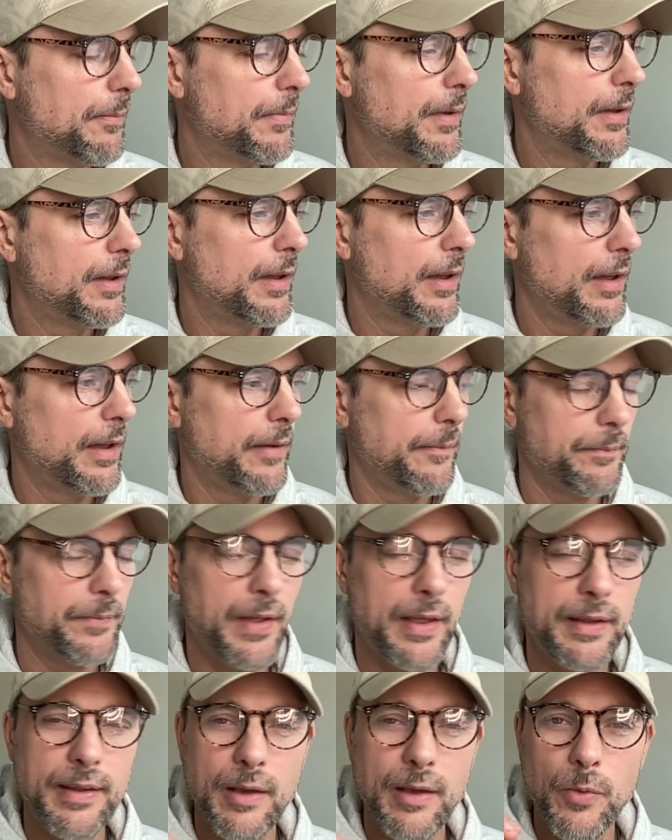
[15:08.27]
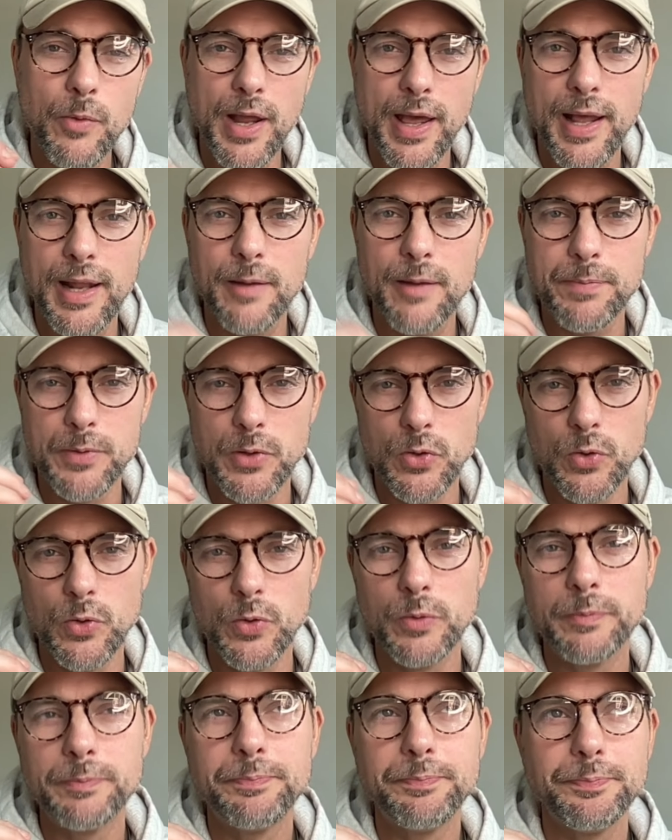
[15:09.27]
and they will help
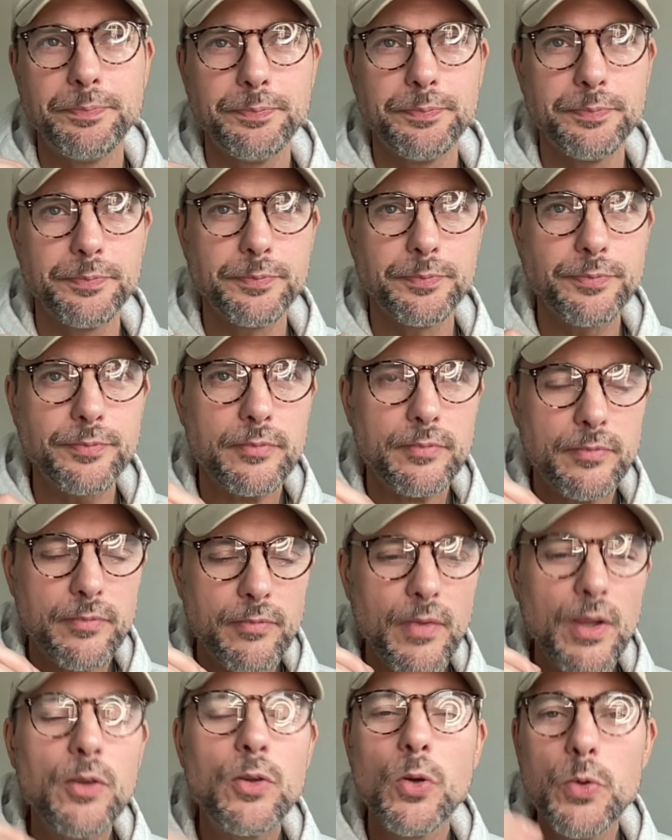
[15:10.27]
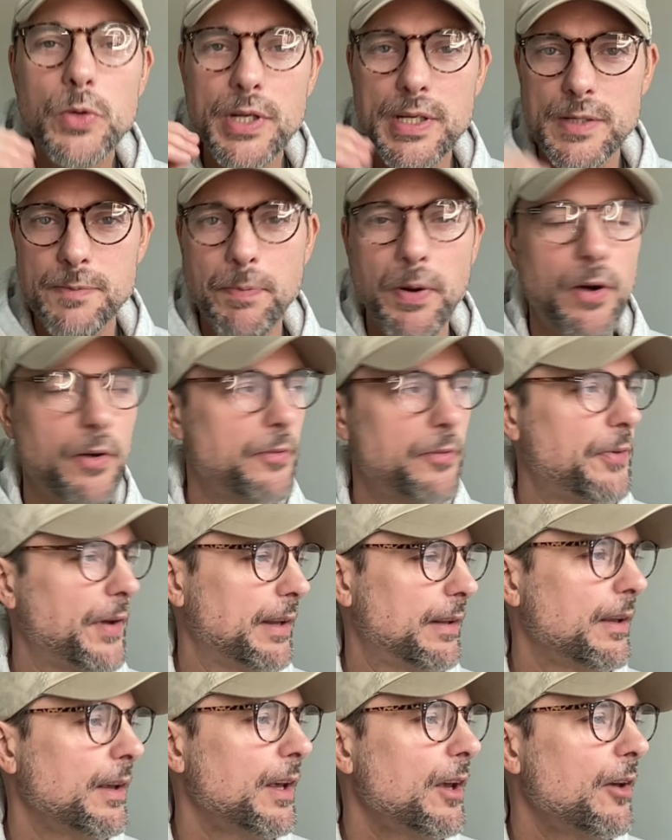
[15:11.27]
you do this
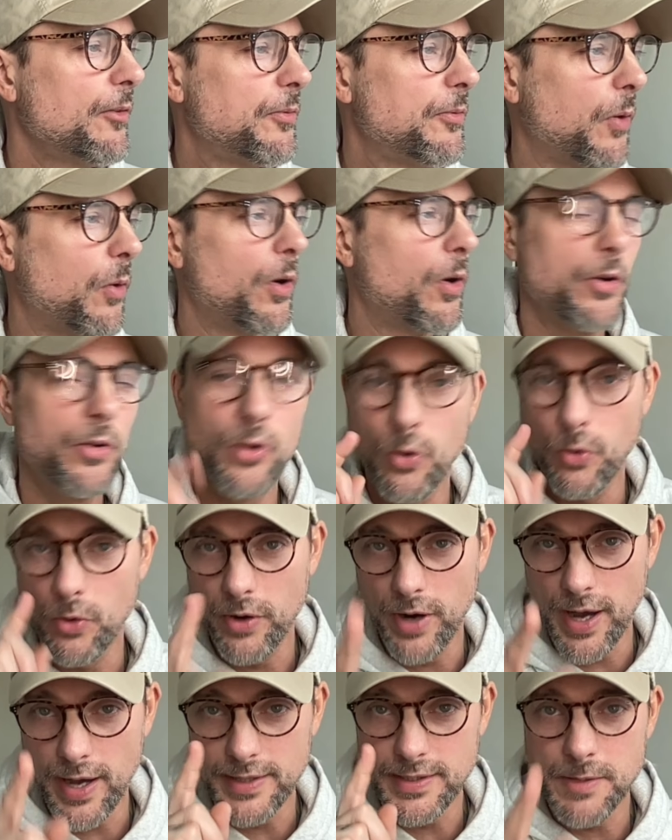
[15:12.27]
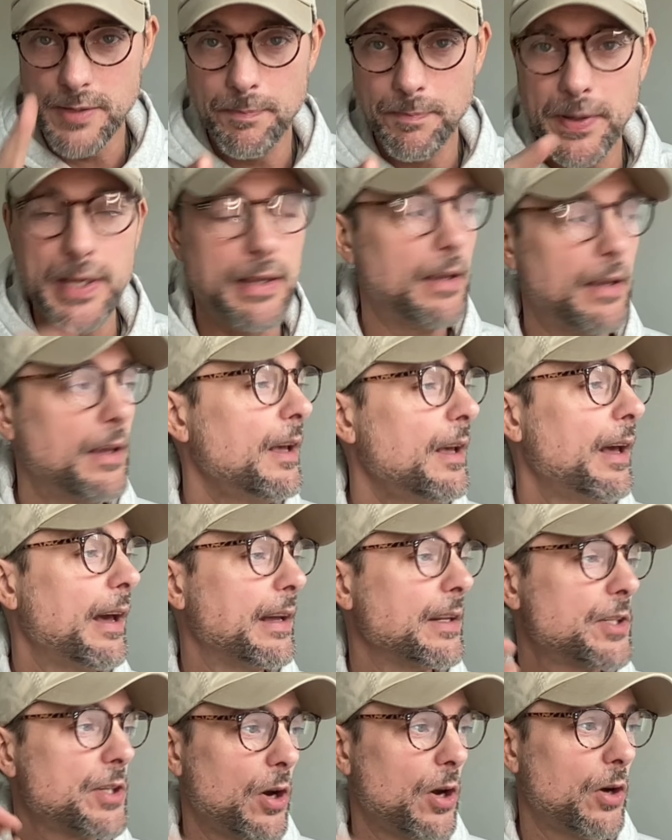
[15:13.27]
perfect for your ICP
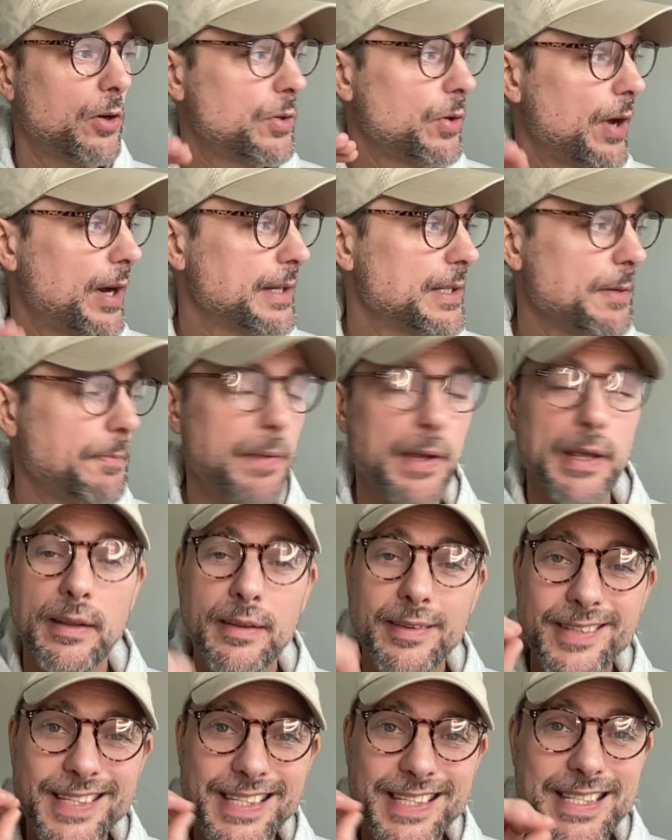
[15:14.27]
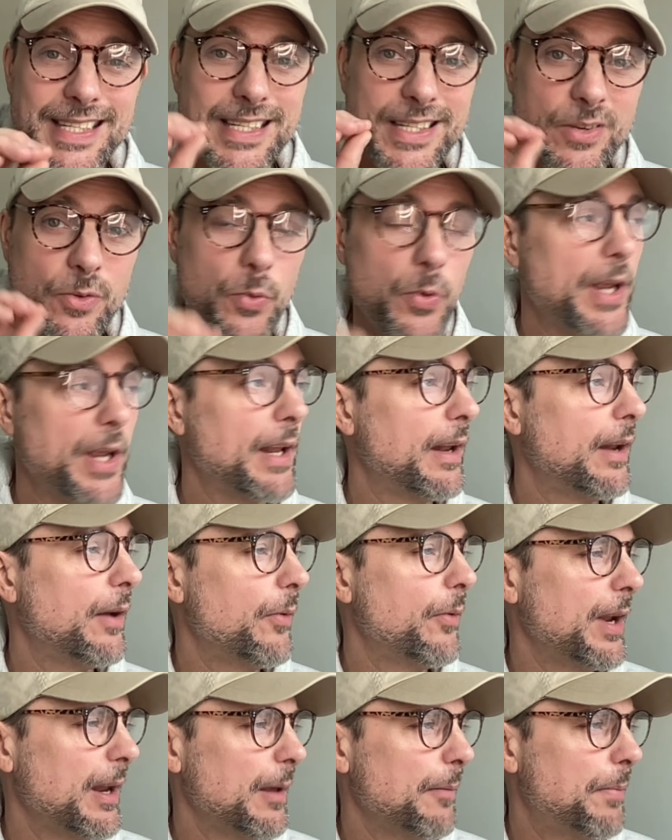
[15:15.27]
and talk to your ICP. And this is really,
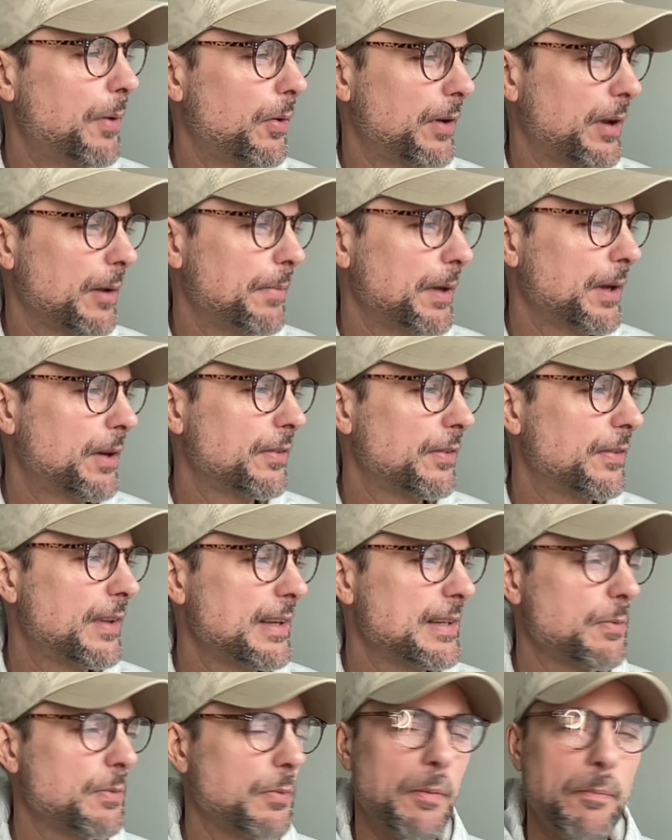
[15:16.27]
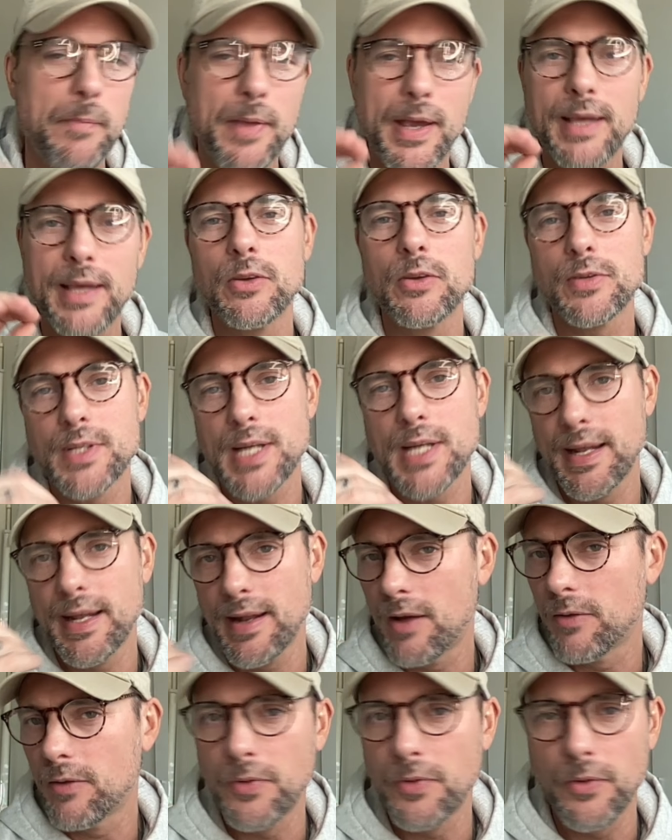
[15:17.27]
really important, because this will make you stand
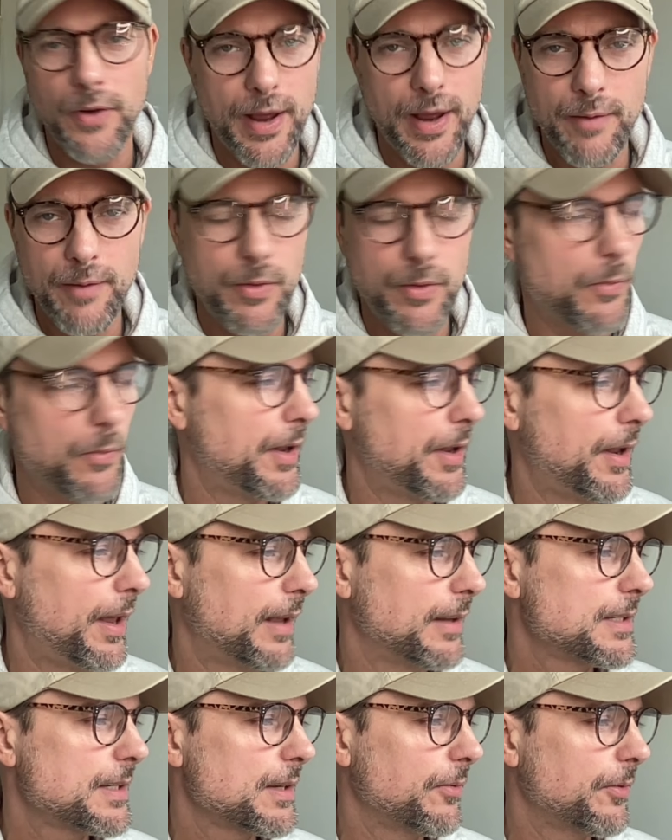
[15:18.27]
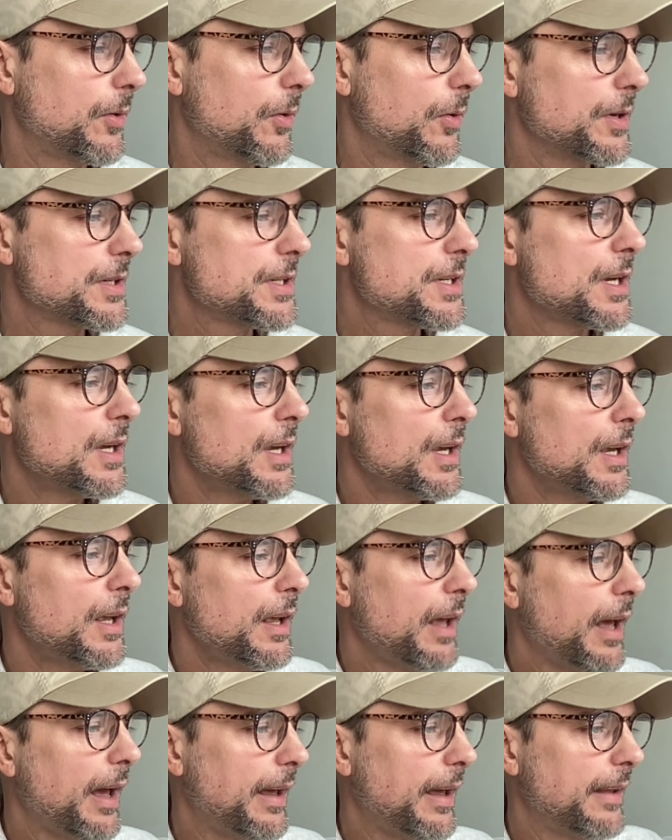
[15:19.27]
out for everyone else, of course.
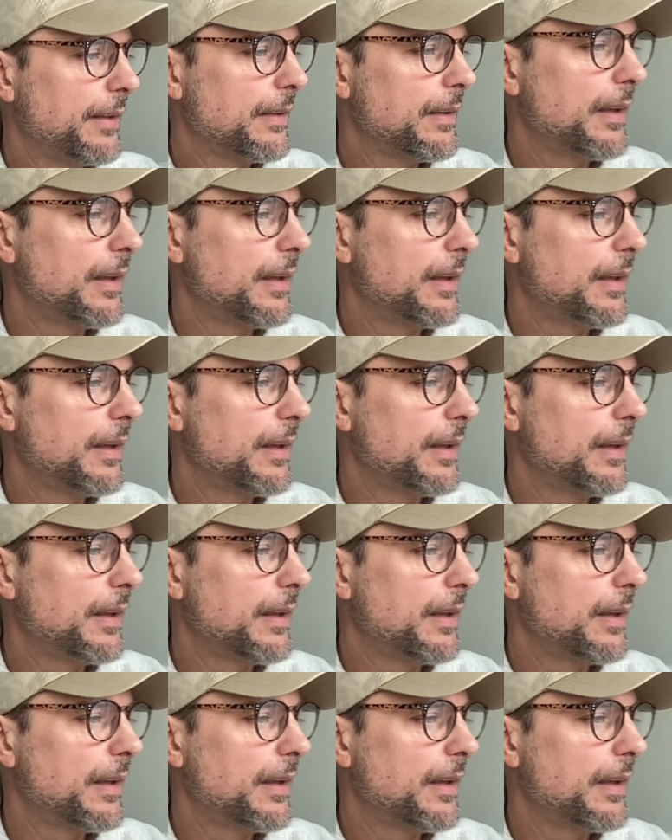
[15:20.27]
And